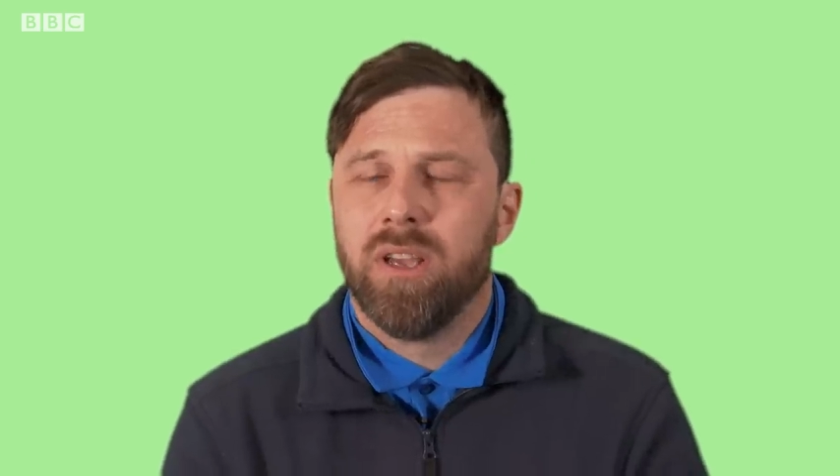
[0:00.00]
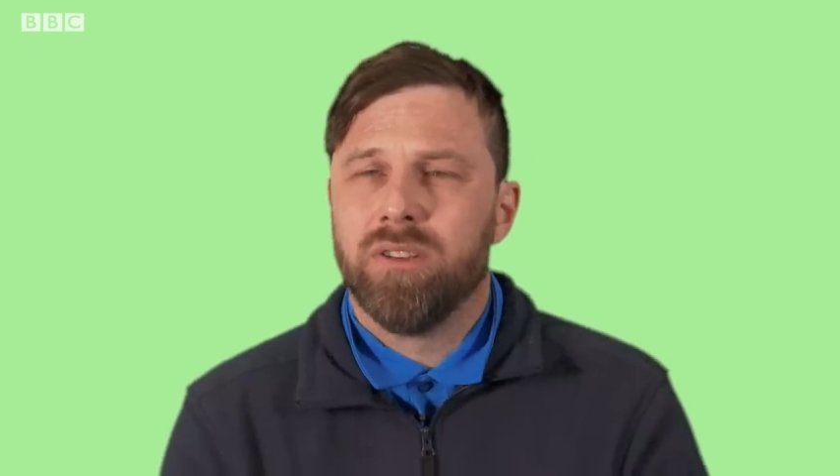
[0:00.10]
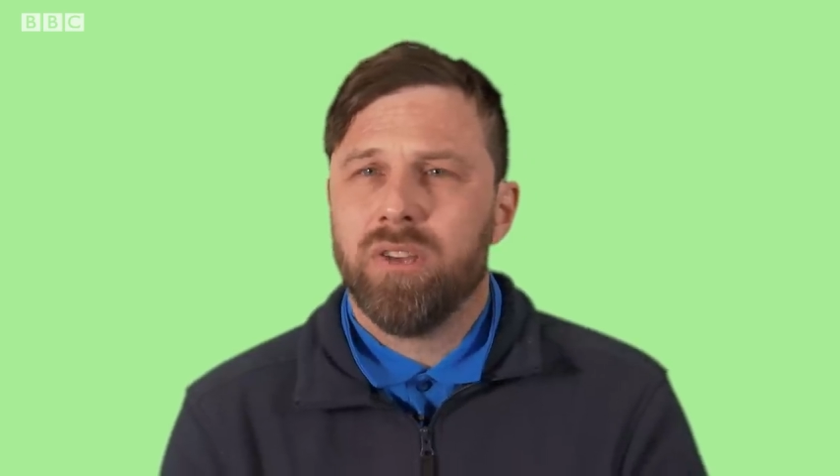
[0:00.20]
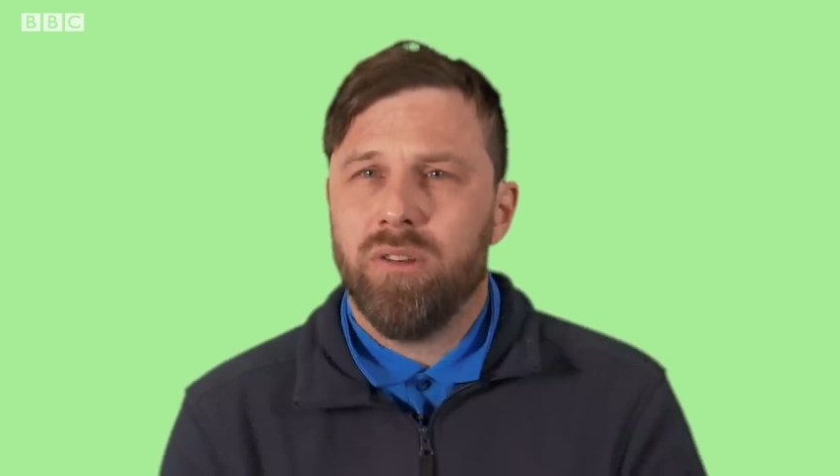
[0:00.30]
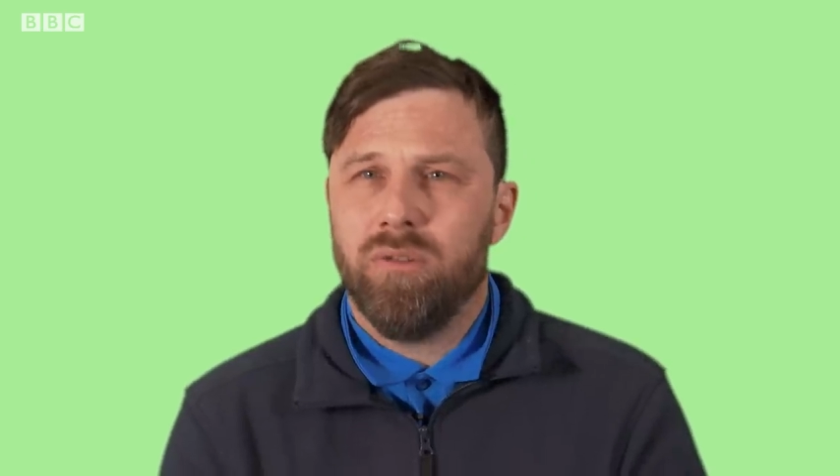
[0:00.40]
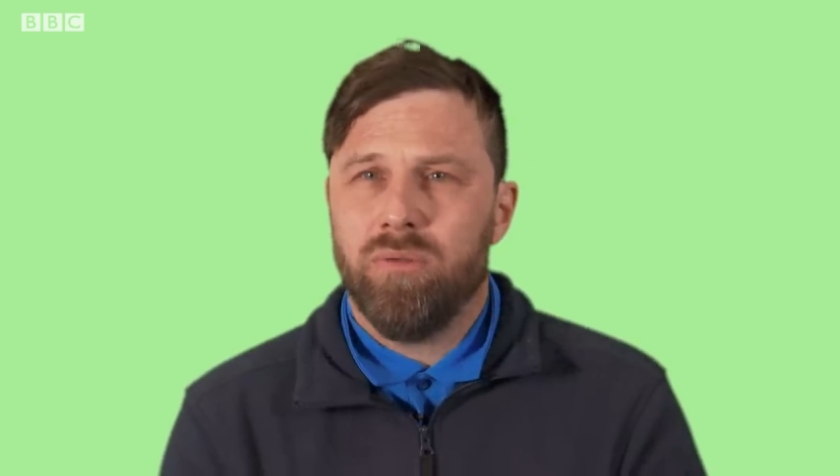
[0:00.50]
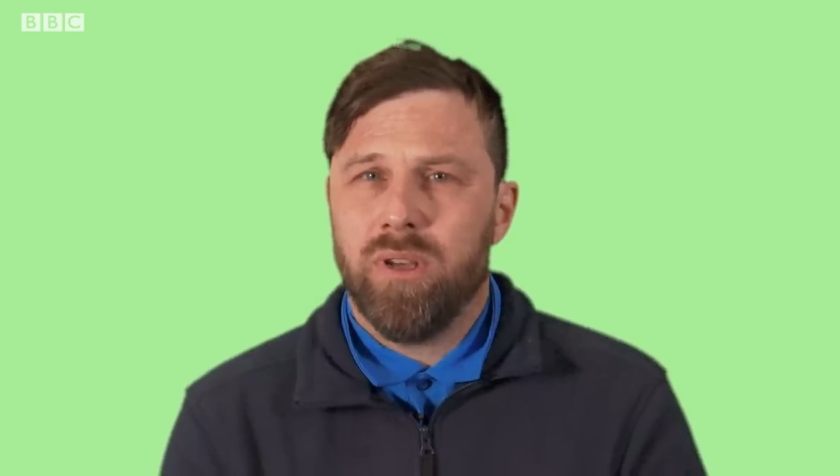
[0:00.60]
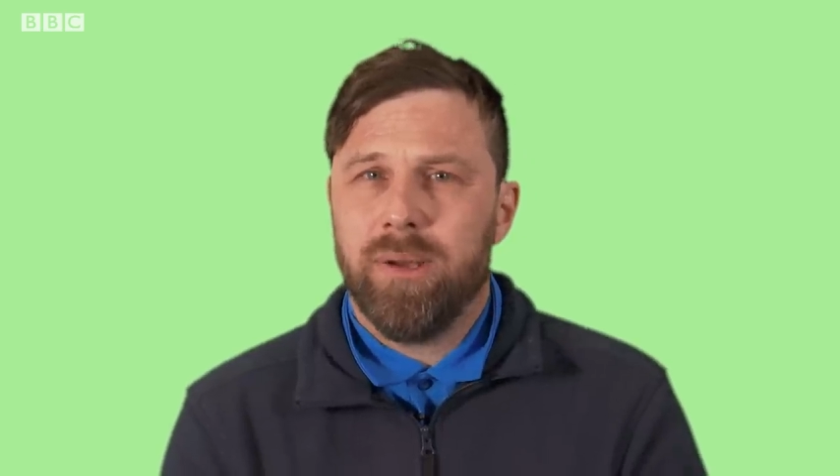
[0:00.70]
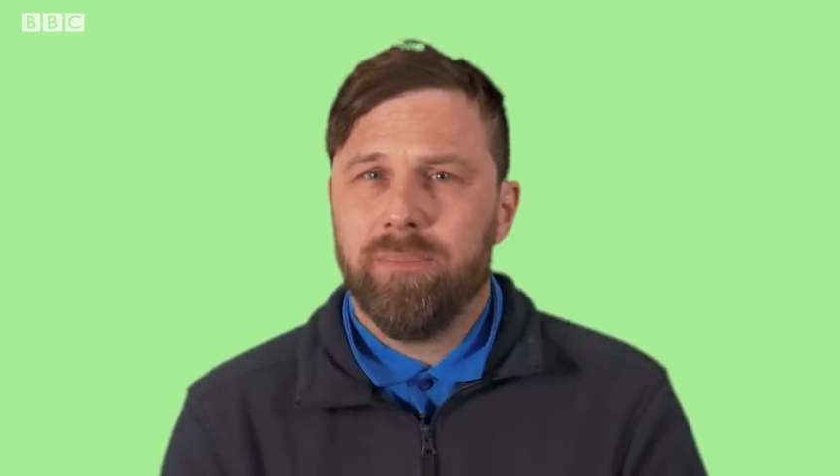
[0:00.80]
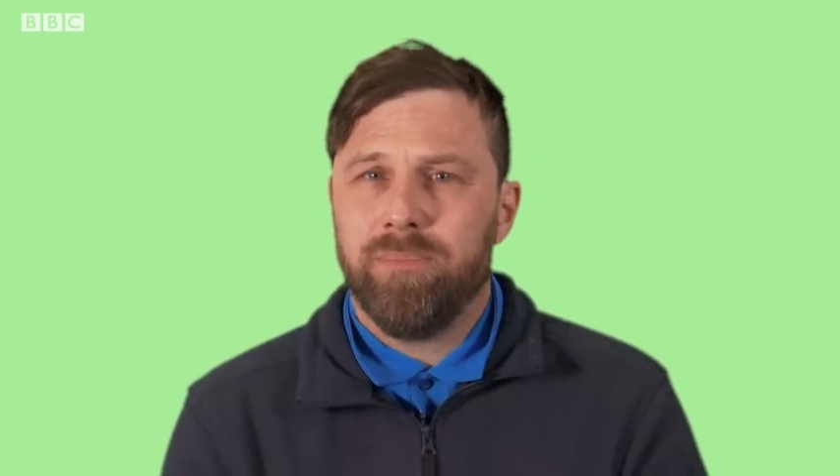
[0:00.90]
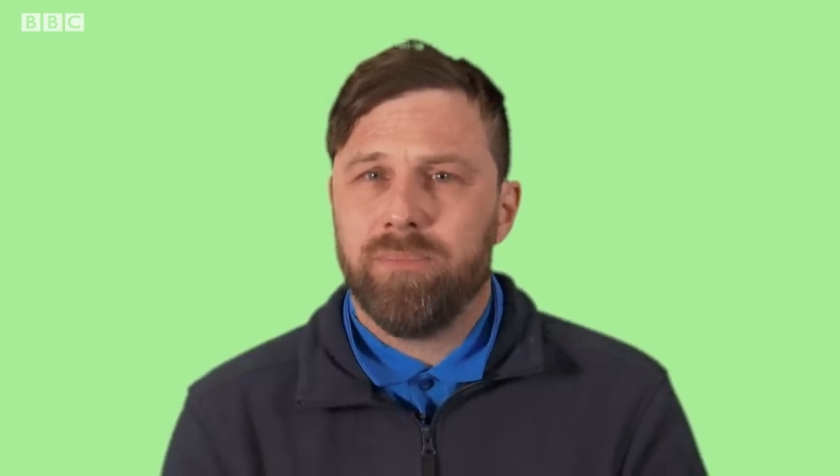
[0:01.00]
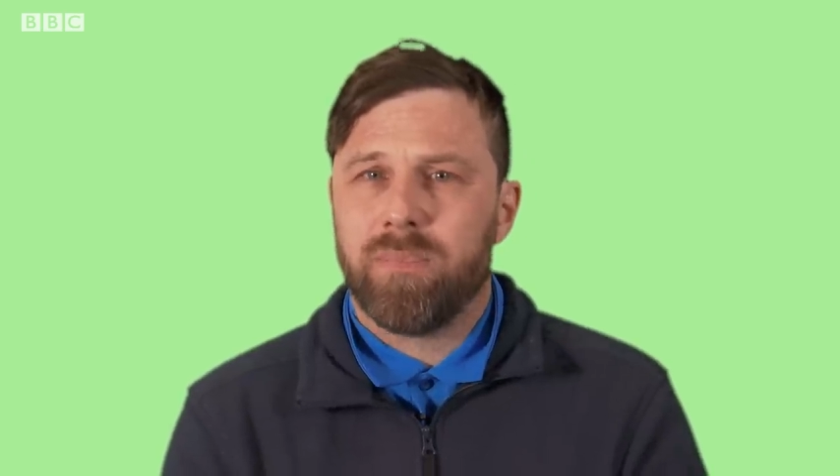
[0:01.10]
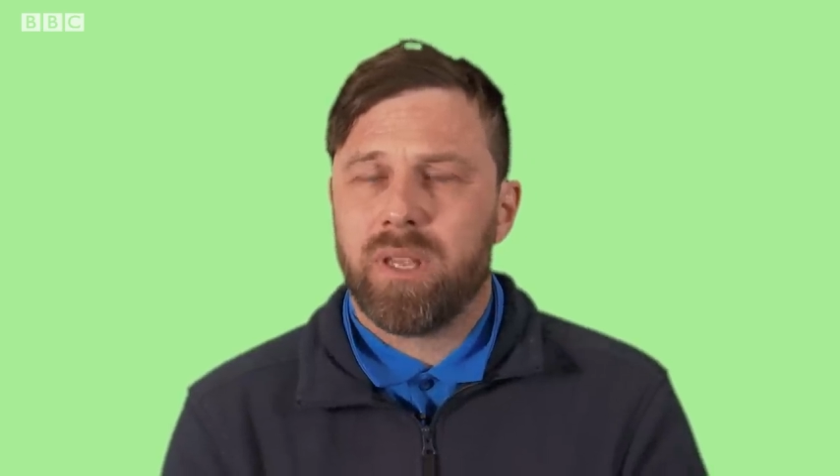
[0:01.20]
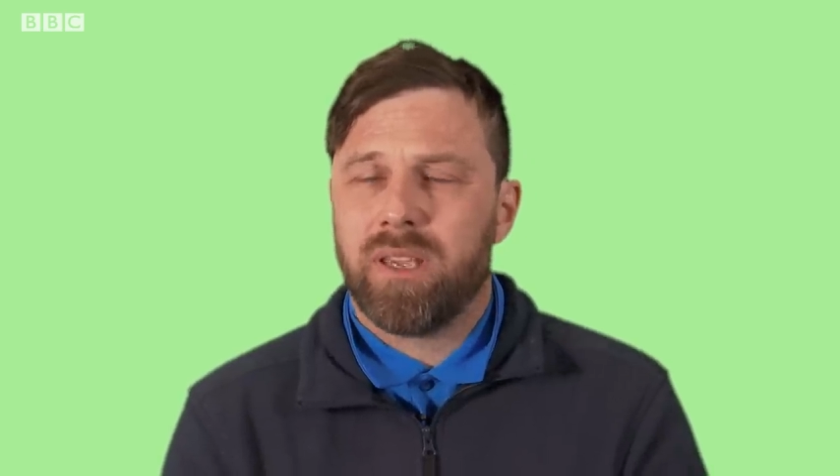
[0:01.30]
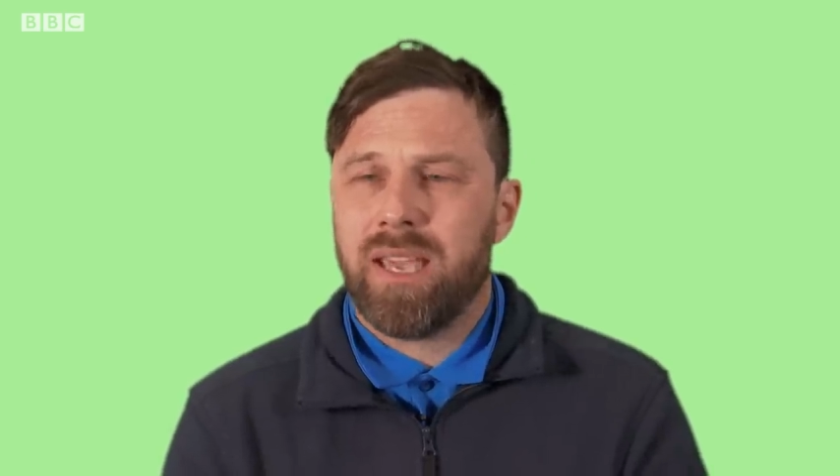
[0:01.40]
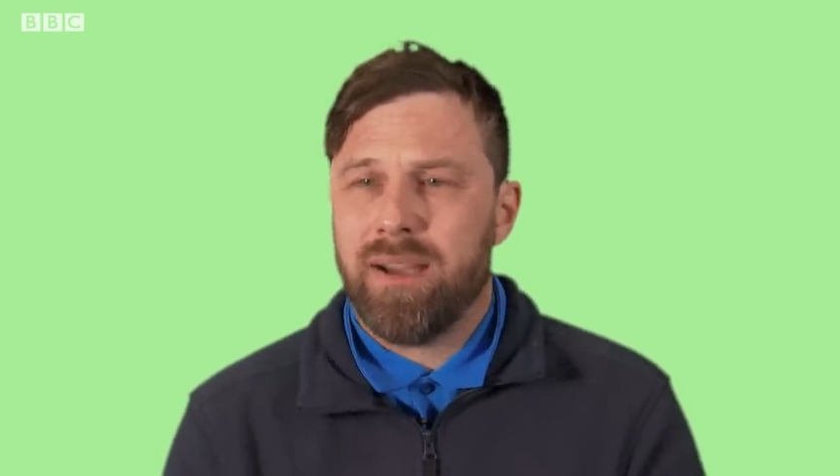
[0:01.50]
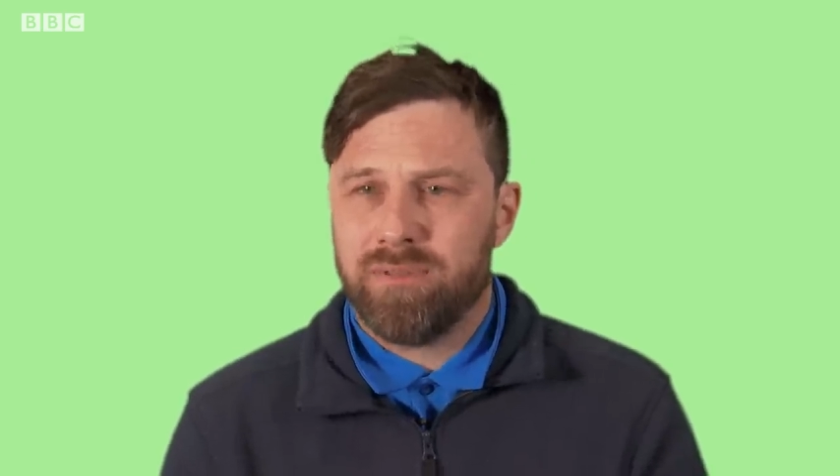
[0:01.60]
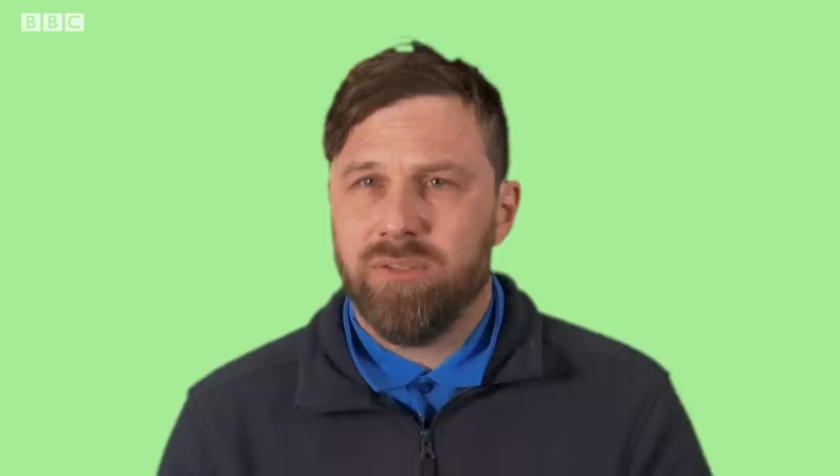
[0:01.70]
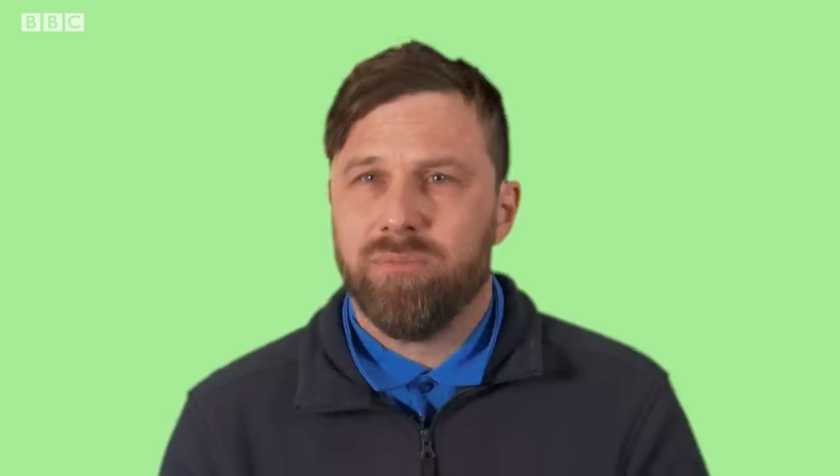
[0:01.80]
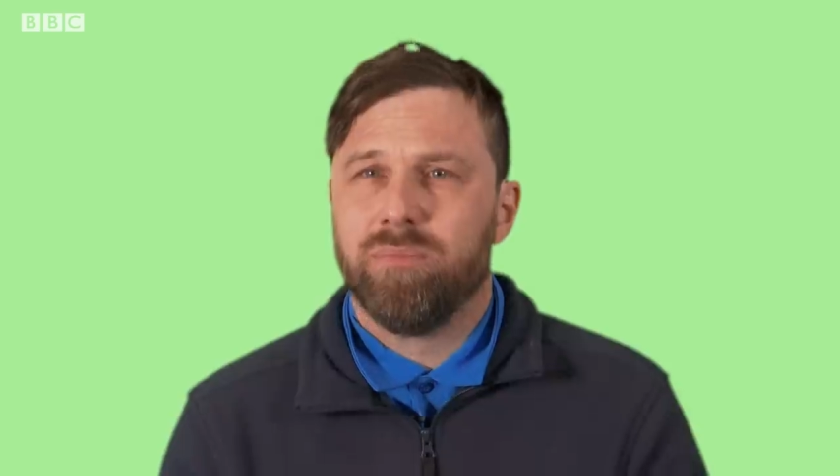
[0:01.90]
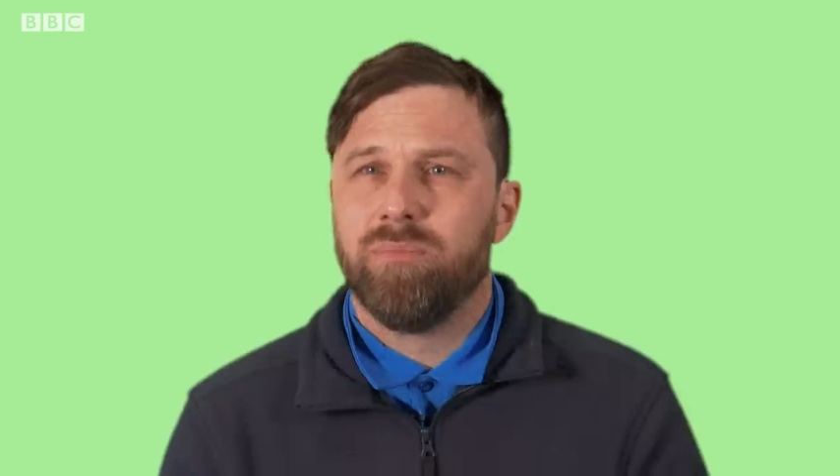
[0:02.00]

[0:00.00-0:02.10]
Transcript: So um, captive